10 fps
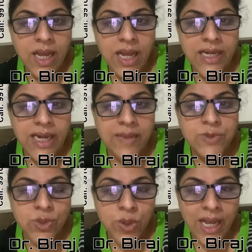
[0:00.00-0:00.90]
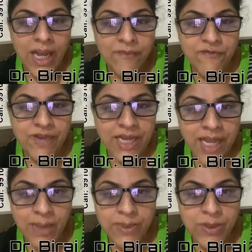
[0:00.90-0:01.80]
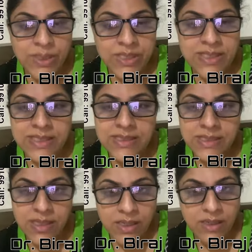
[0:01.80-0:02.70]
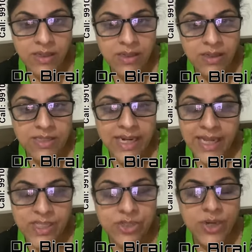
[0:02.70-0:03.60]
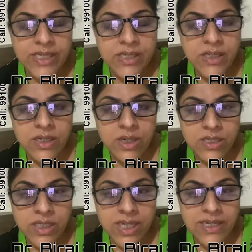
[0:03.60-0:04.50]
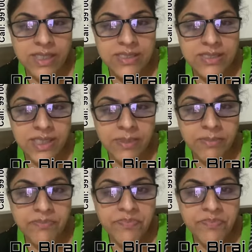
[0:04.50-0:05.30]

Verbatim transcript: and i'm so i'm very happy with this uh, that i joined uh, dr kanika's team